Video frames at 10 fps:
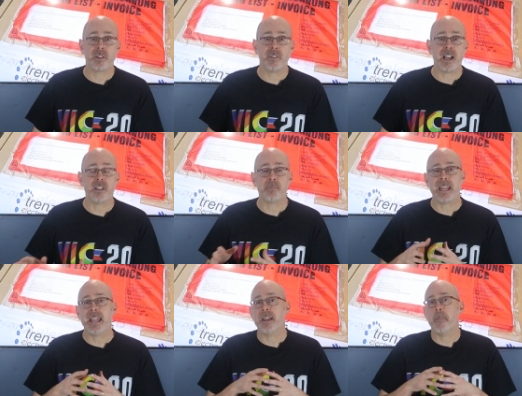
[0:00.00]
on this
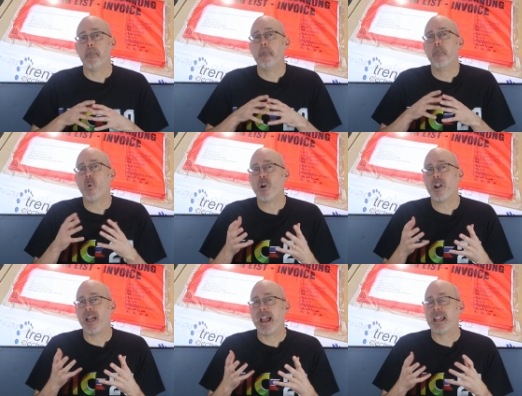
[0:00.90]
device, making it
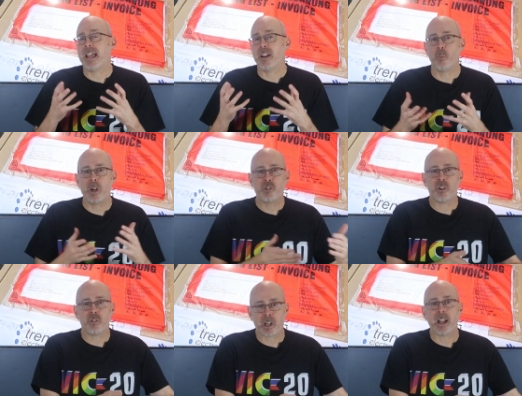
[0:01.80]
more like an
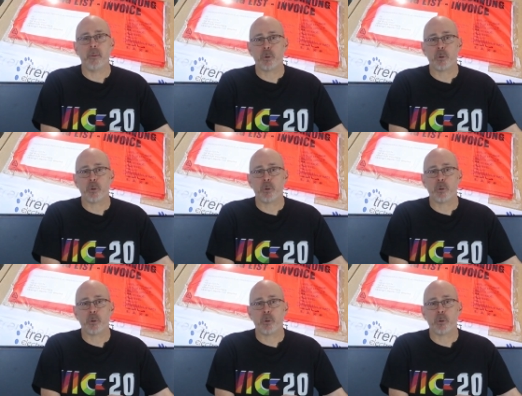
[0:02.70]
original